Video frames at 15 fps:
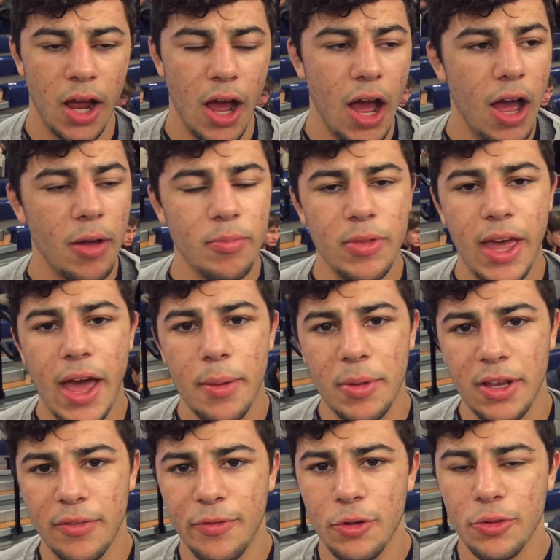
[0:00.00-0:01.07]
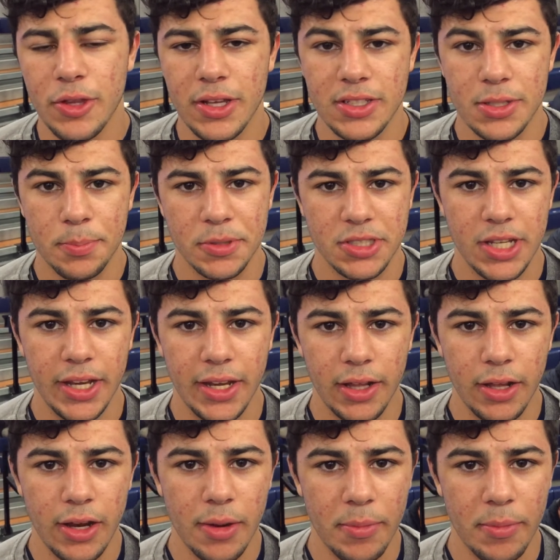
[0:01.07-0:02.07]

Um, yeah, I mean, a few things in particular.